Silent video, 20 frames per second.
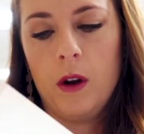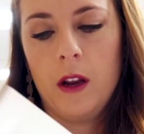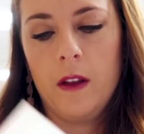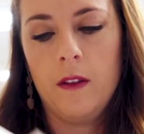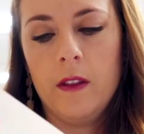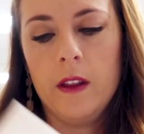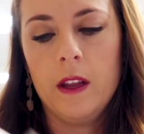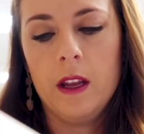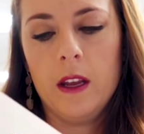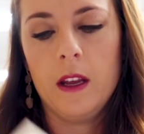one
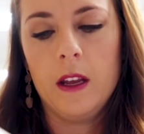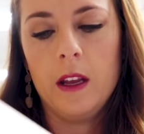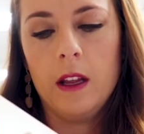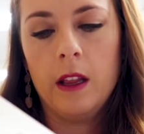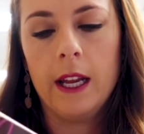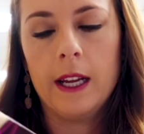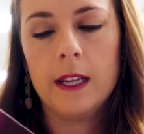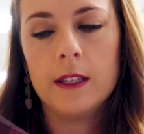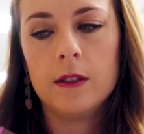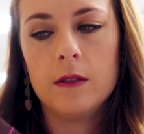of the
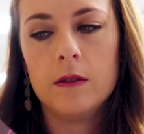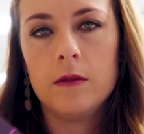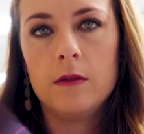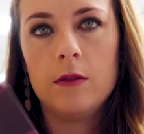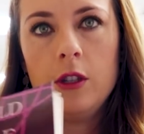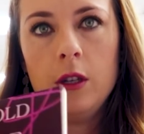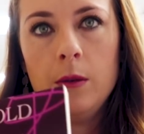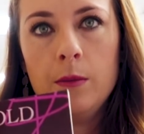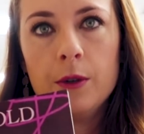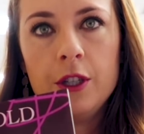like
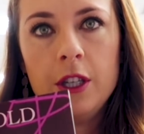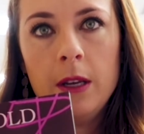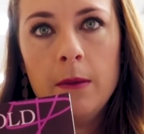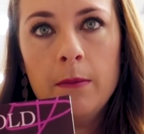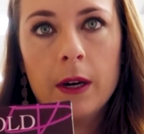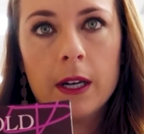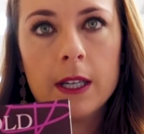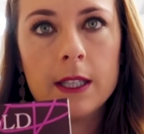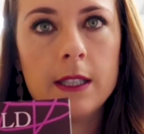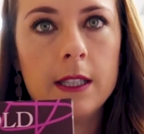super
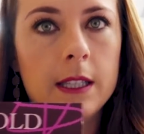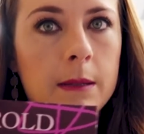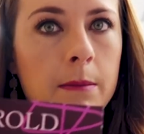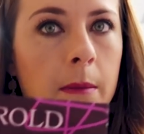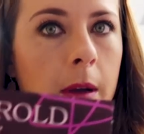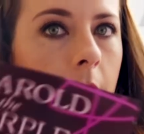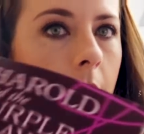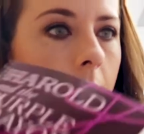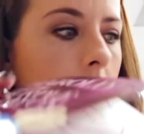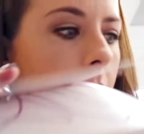cheap books this
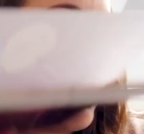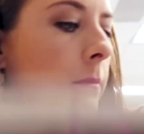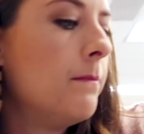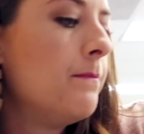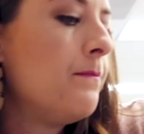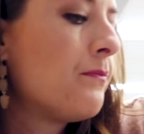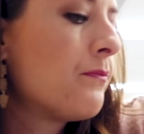month